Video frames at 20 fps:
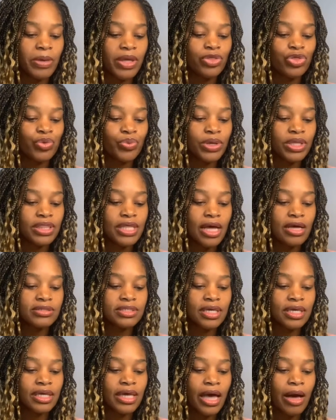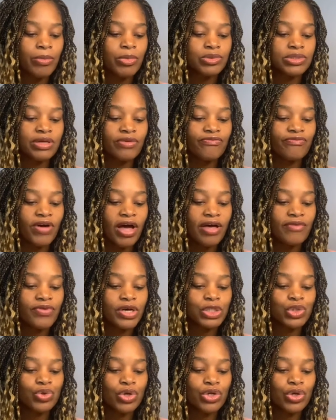and 3,000 camels and
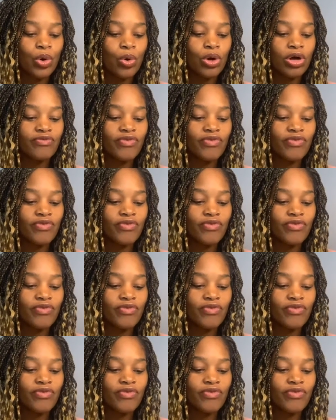500 yoke